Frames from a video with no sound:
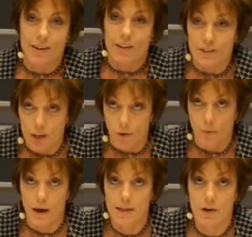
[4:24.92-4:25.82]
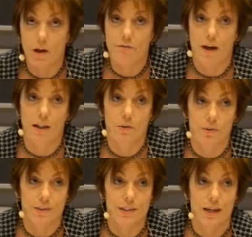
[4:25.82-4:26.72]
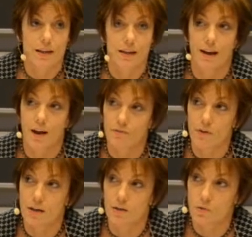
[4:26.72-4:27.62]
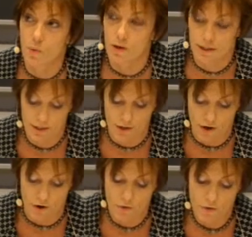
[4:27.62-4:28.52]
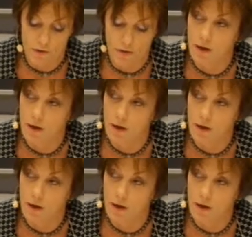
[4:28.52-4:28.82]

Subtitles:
So, as all followers of Ronald Dworkin know,